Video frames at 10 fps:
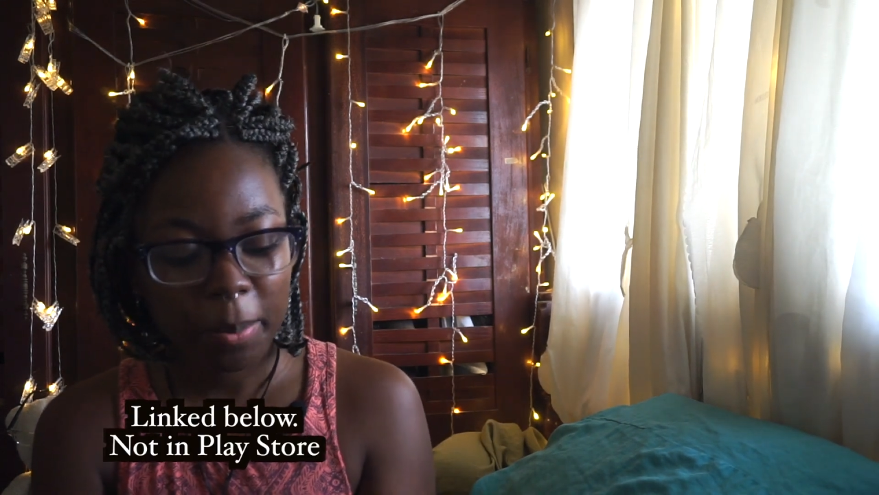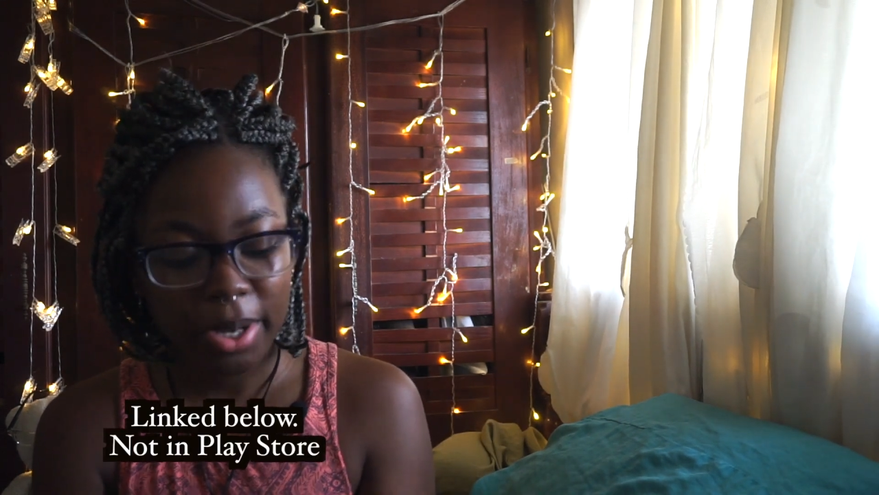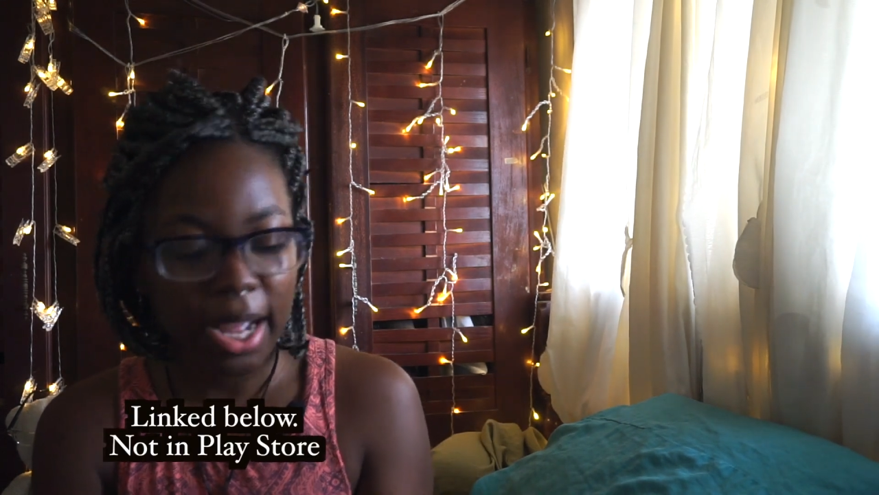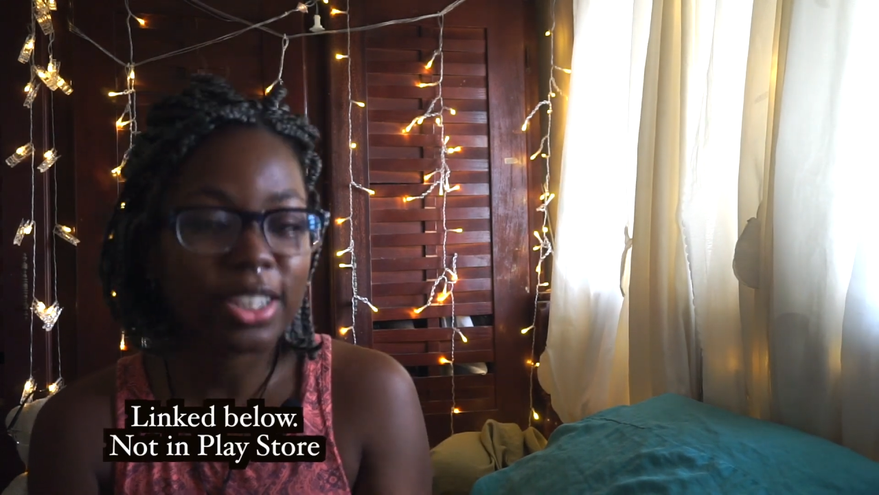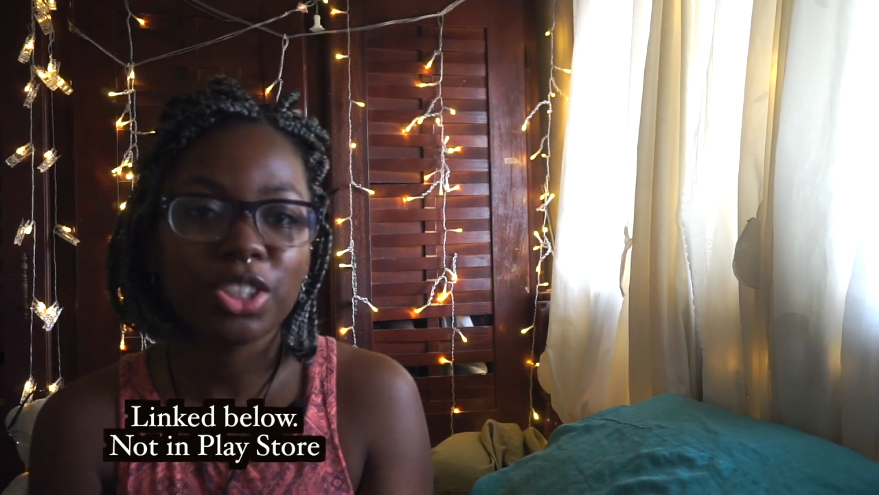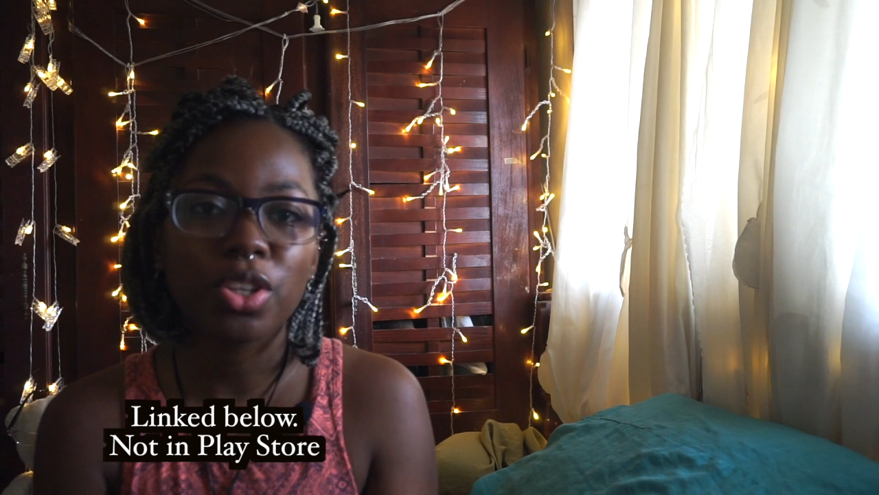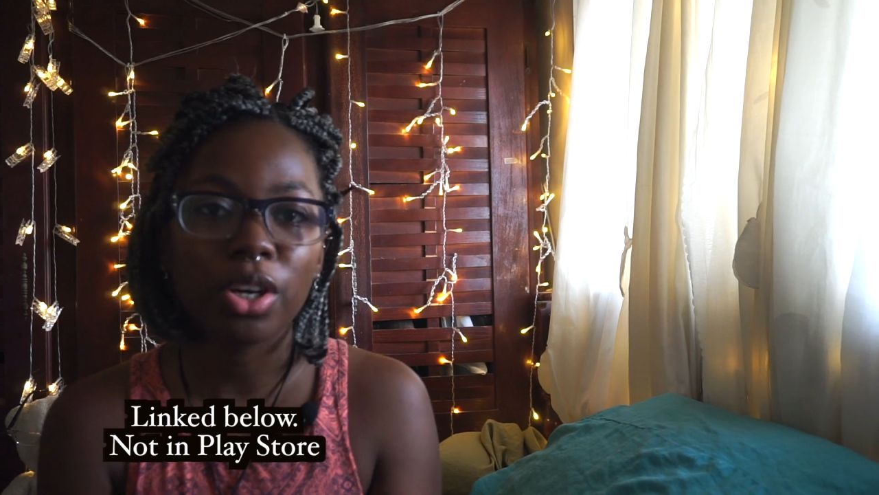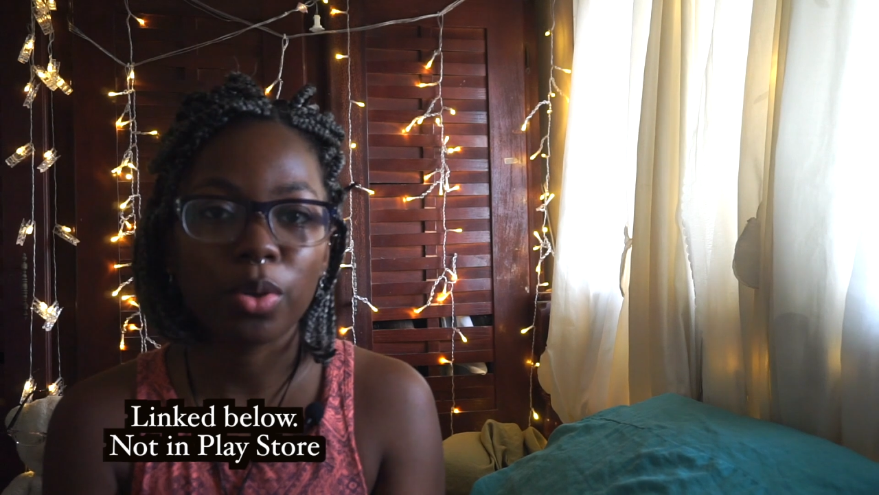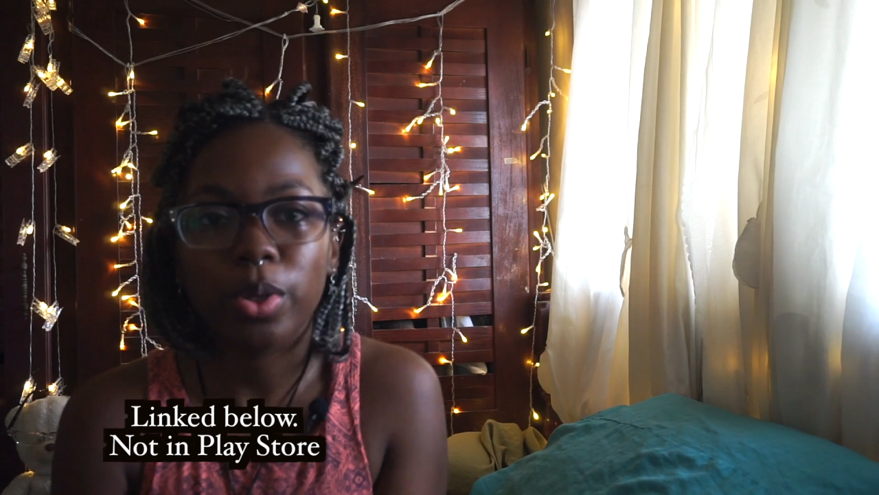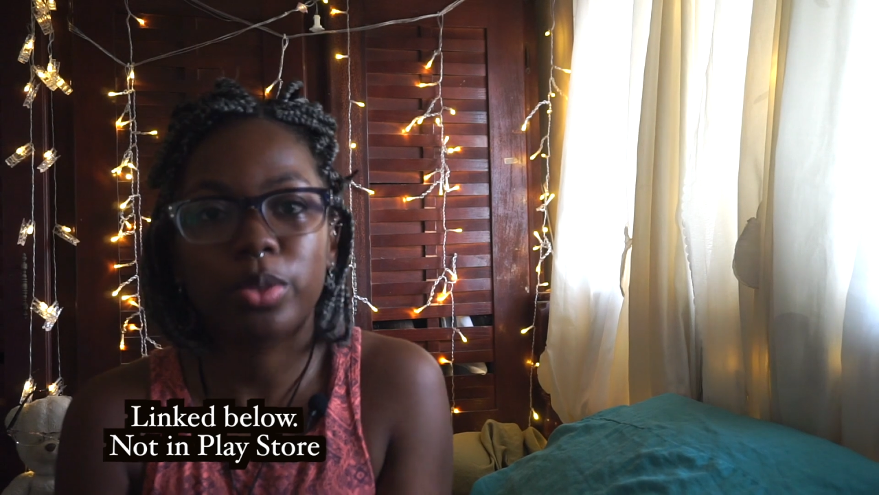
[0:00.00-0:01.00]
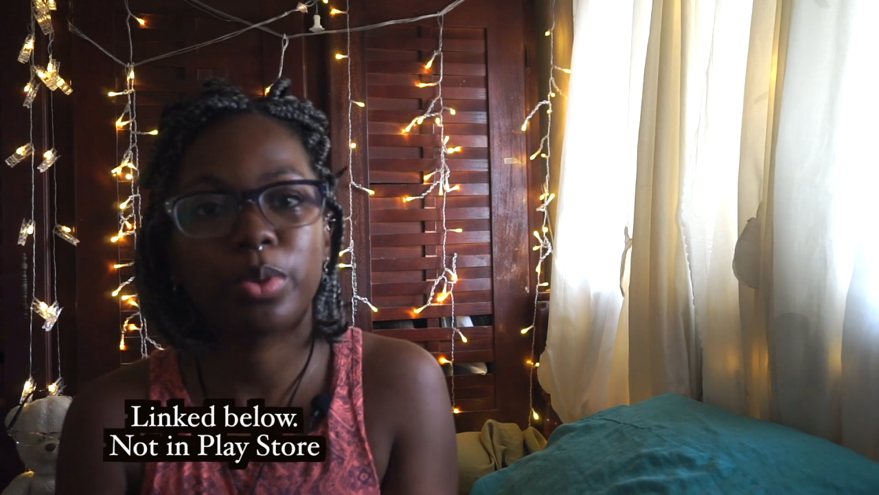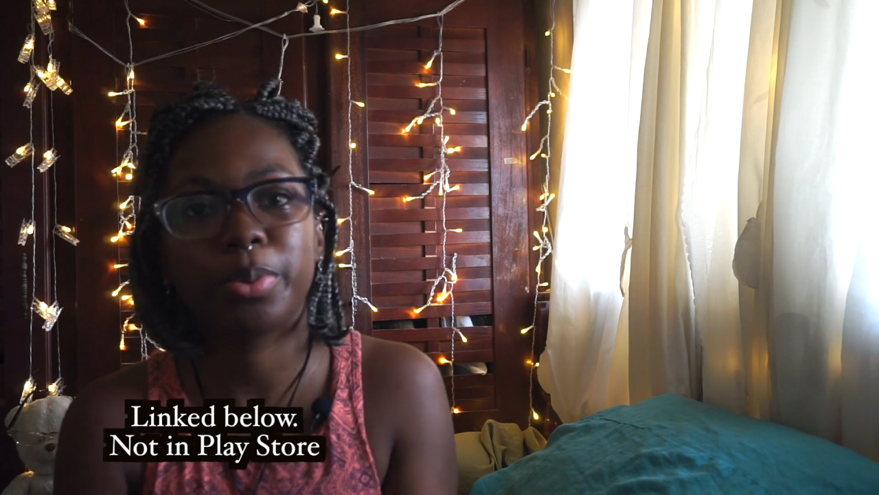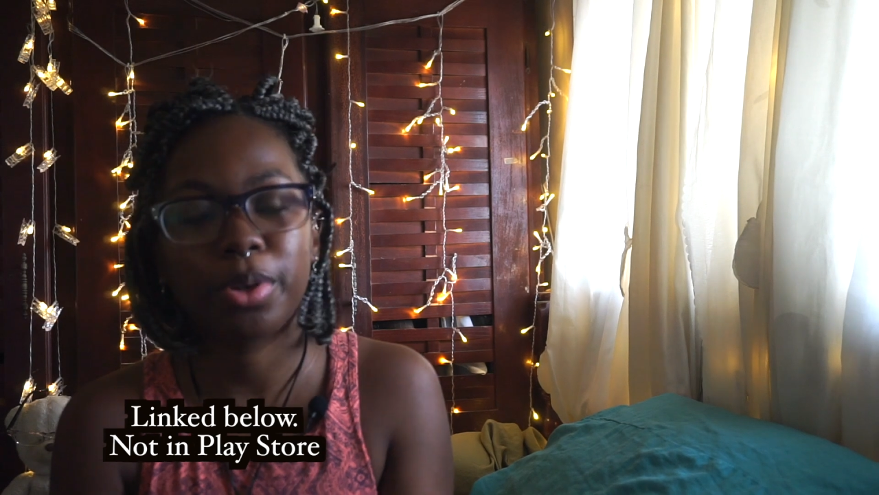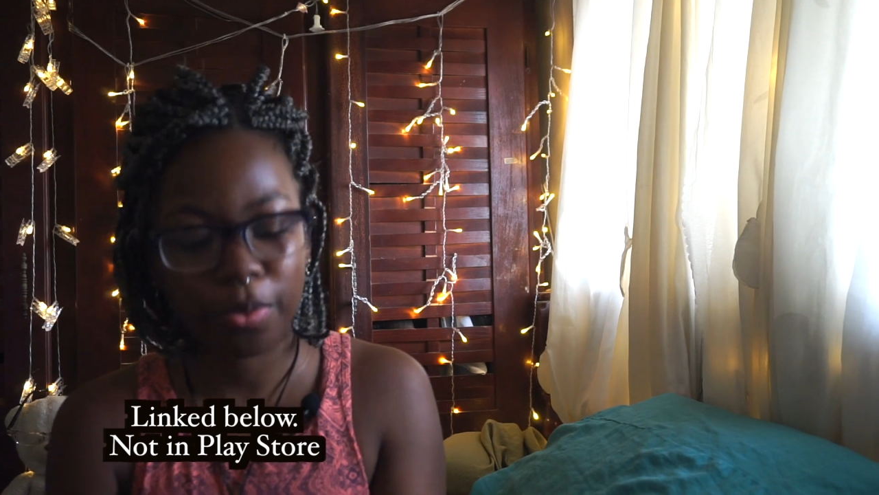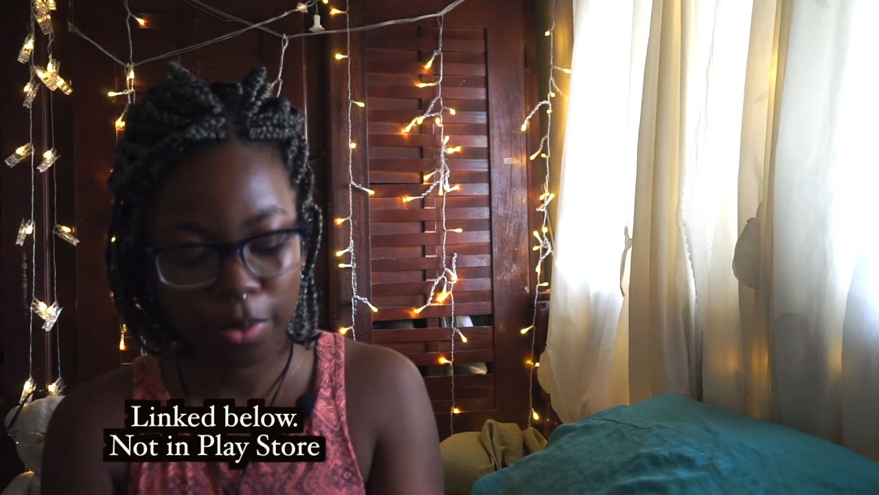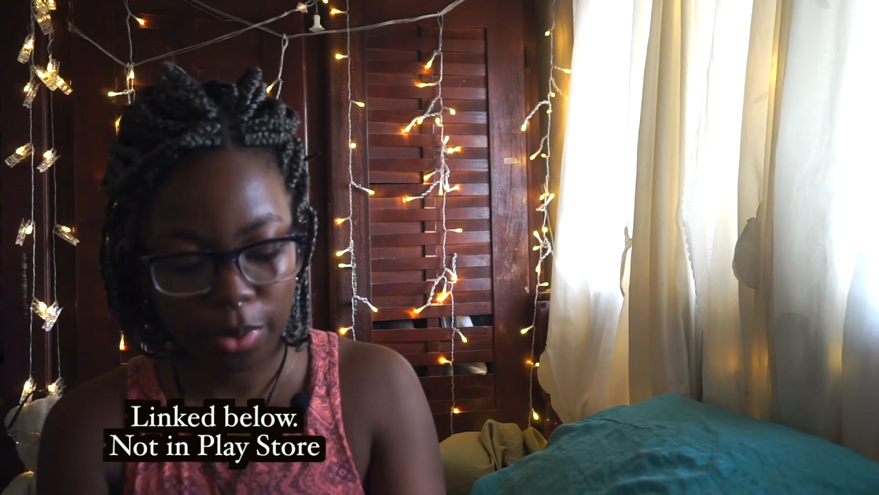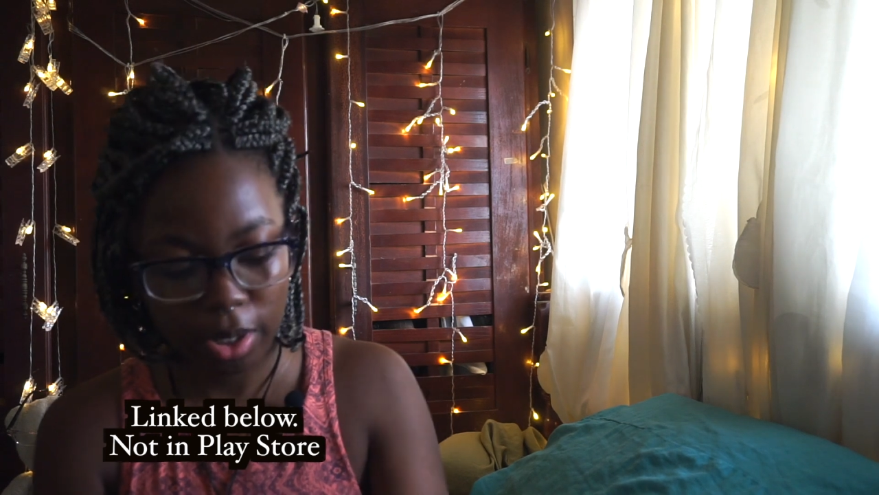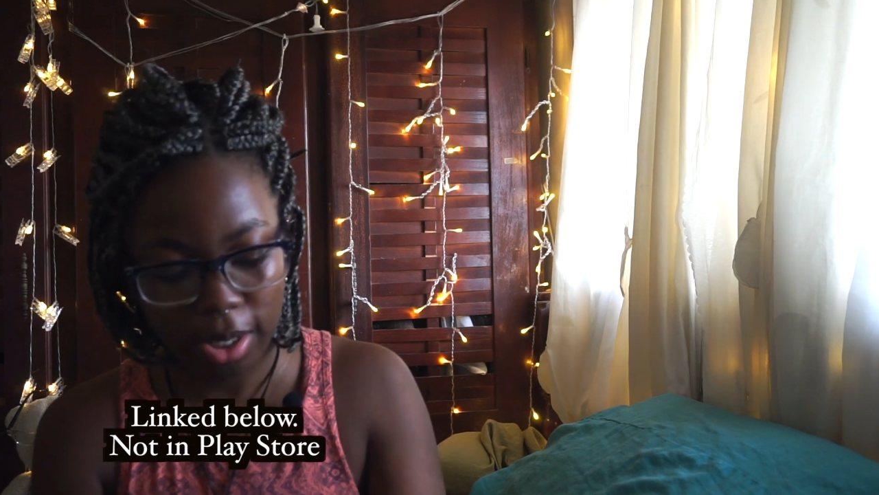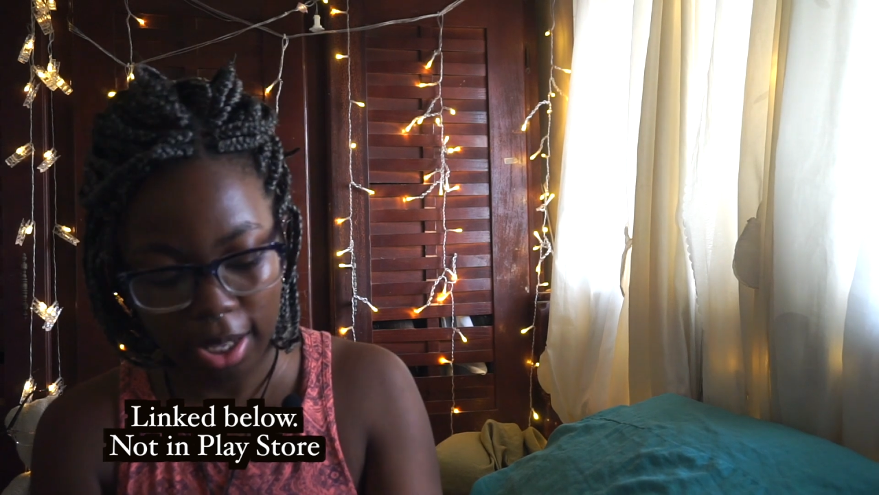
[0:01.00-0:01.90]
But I just thought the words were beautiful,